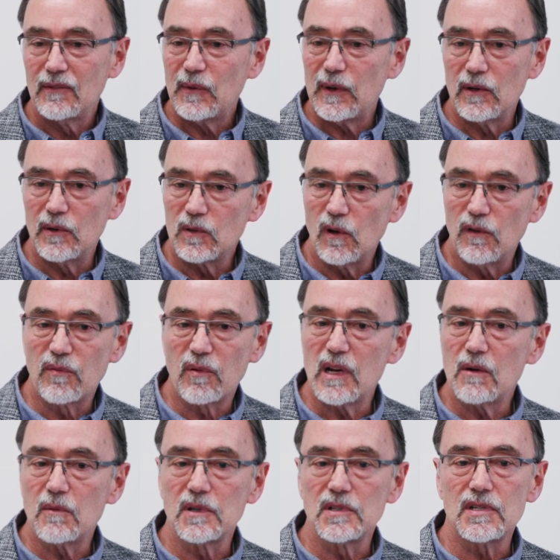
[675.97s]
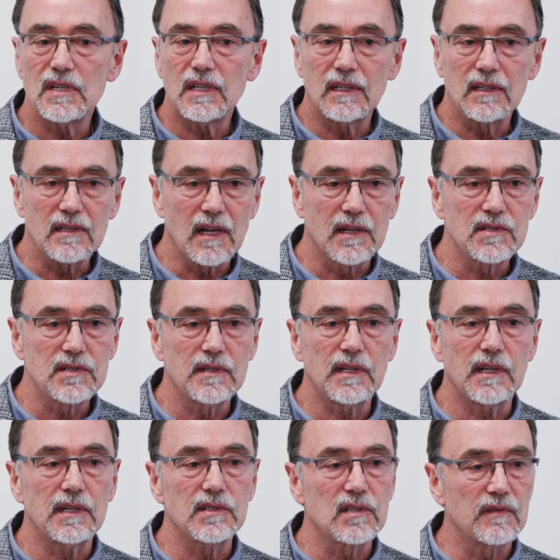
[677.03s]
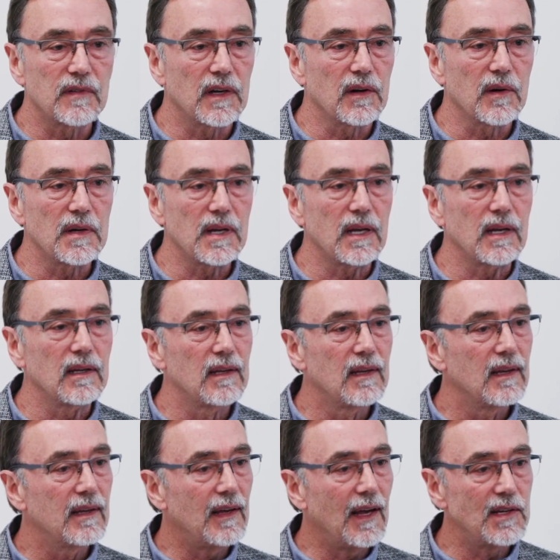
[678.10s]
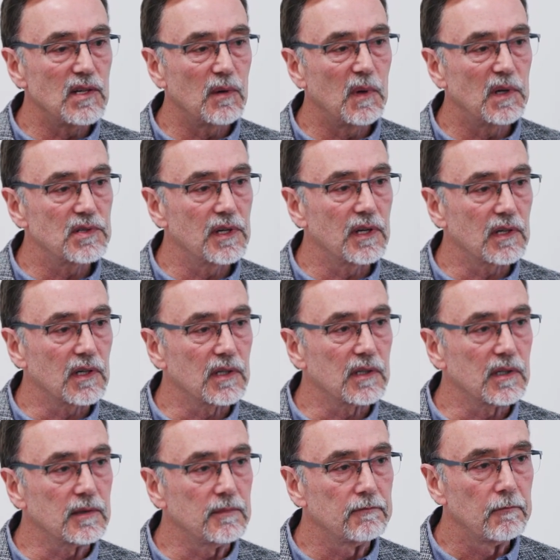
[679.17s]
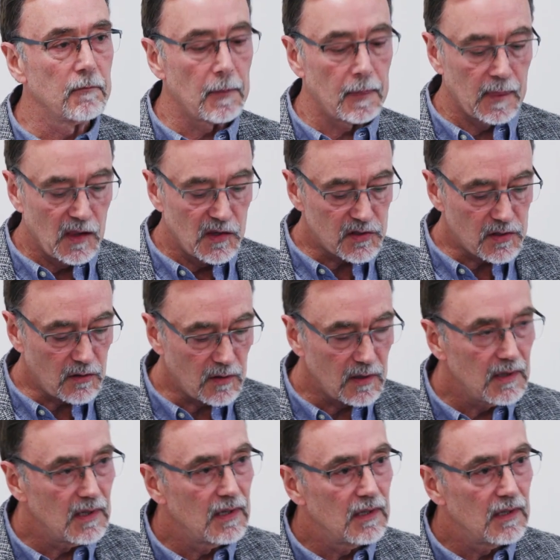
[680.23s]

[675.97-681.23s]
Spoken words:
We don't know frequency, intensity, severity, age at which it occurred. So